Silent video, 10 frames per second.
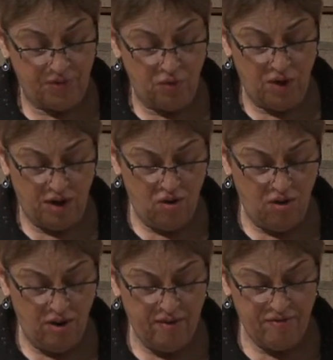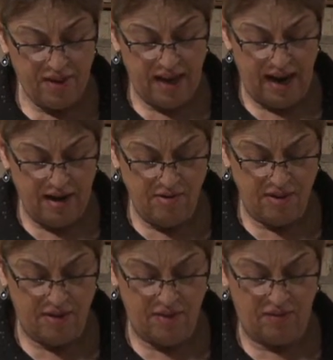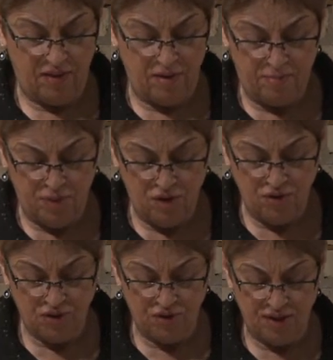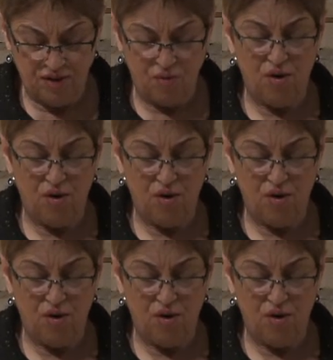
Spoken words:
What a horrific irony that the abuser is the